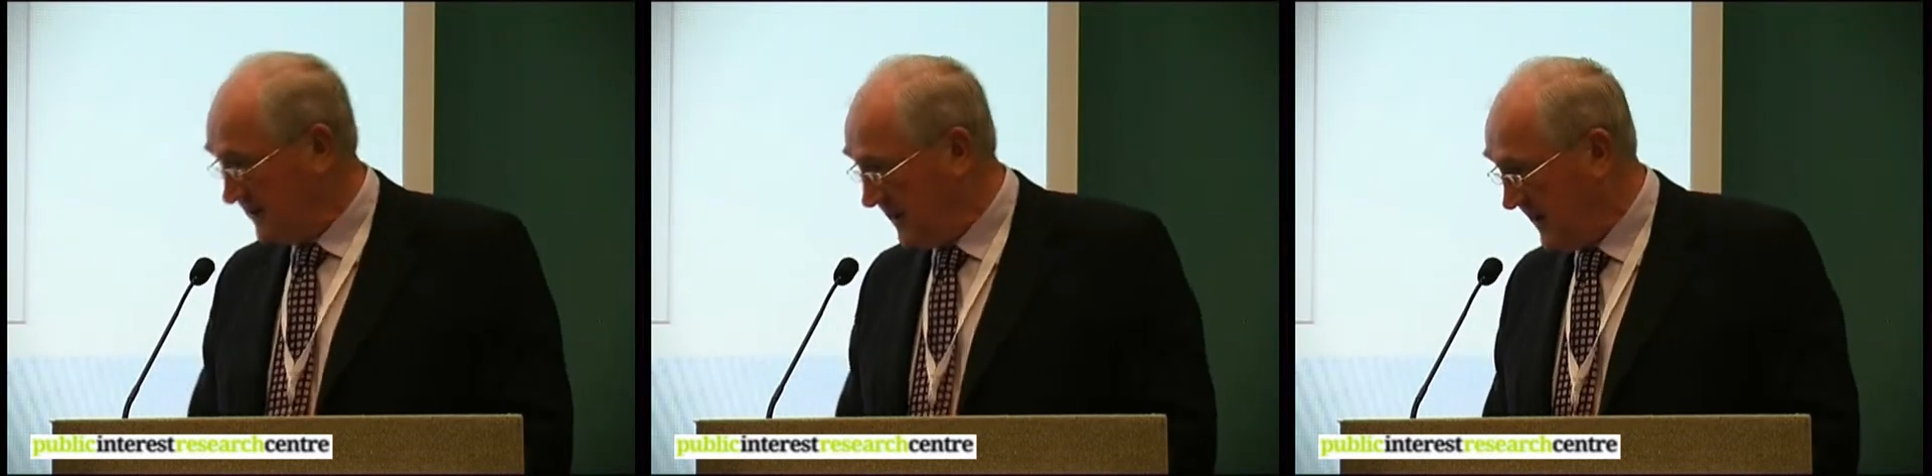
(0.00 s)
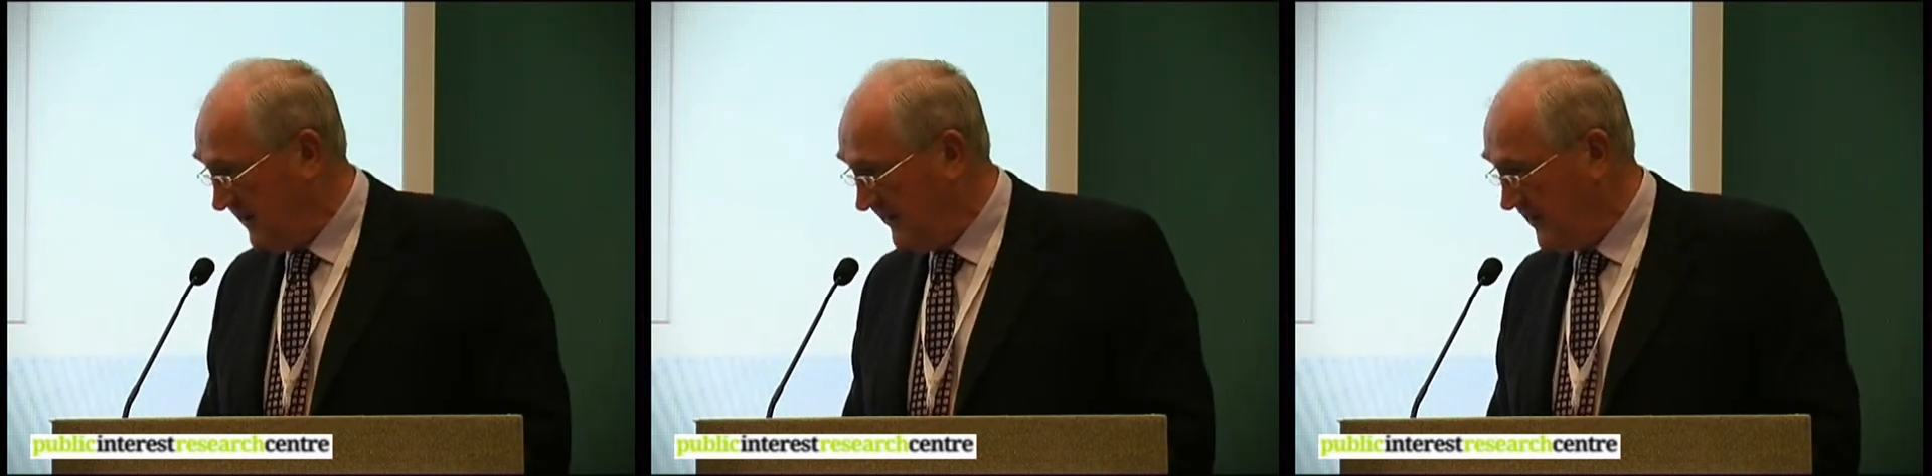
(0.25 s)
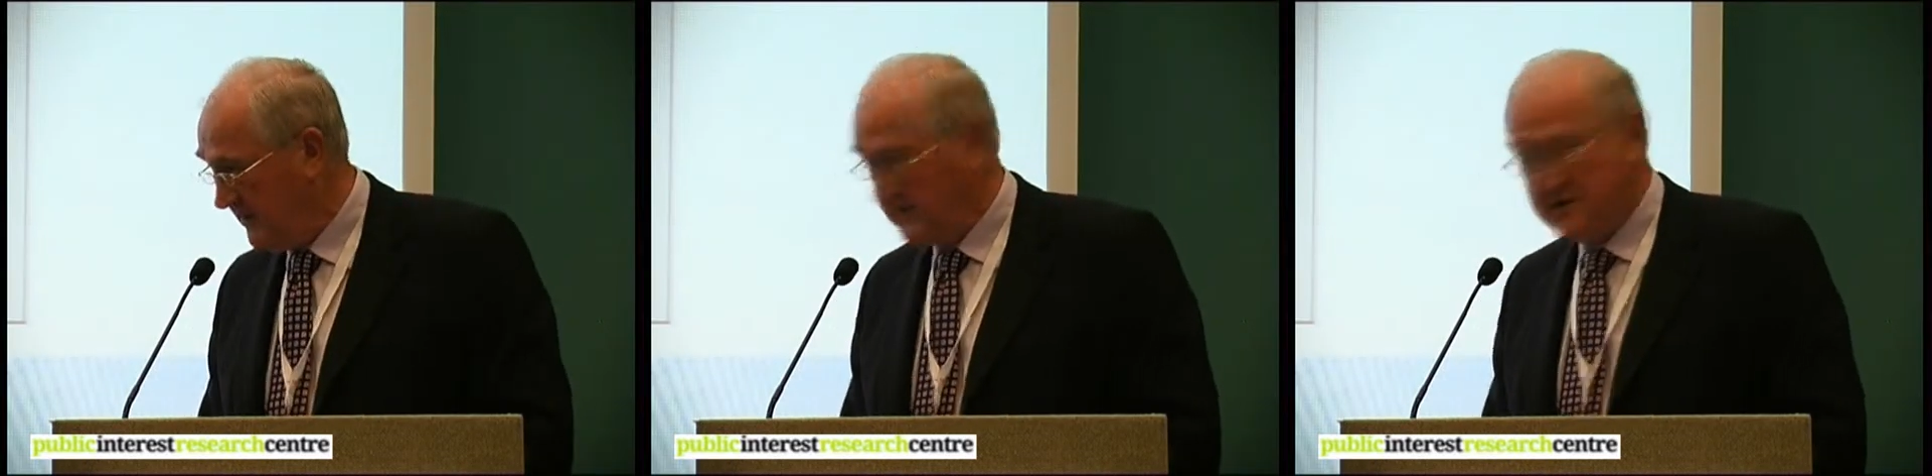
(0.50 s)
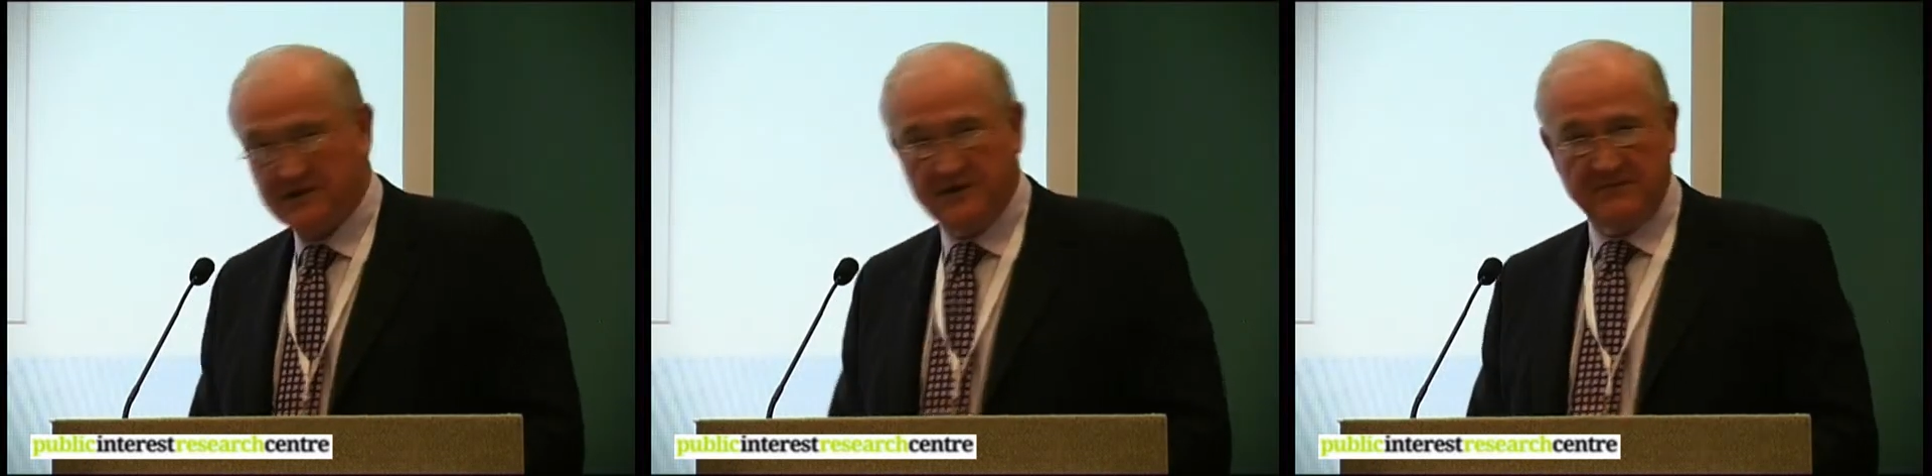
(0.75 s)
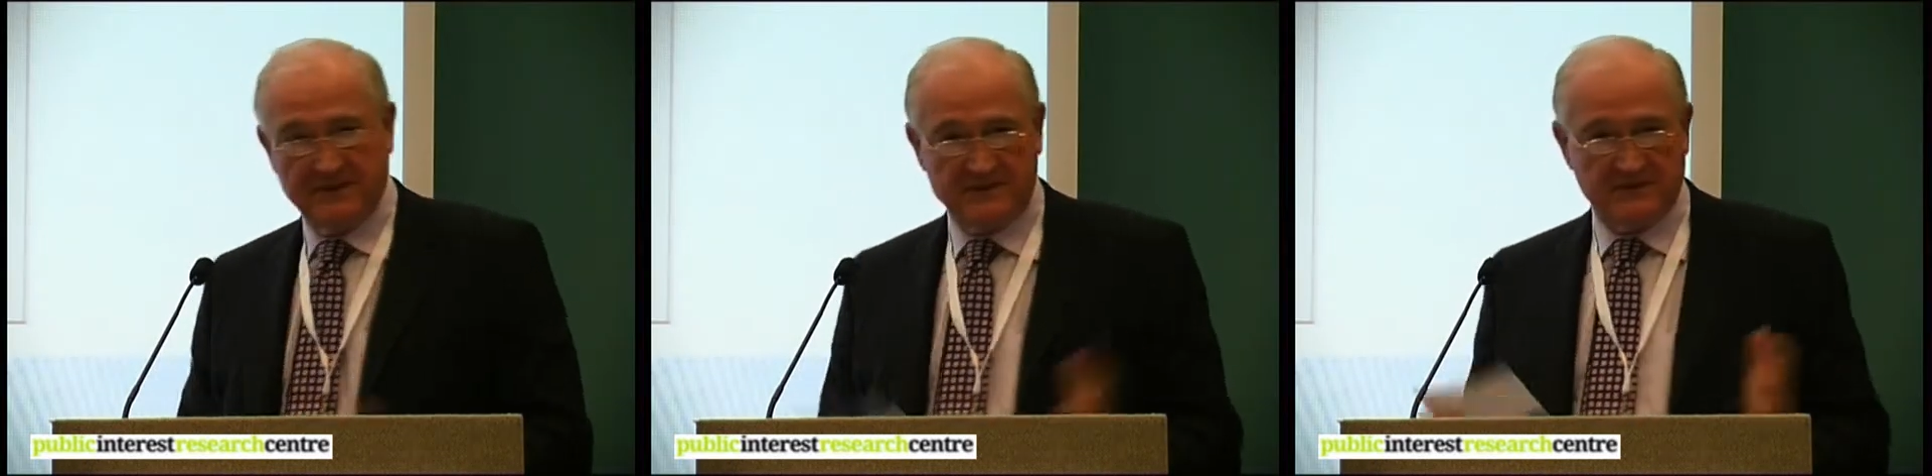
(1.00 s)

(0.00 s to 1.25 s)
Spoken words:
to be here. Thank you very much, Tim.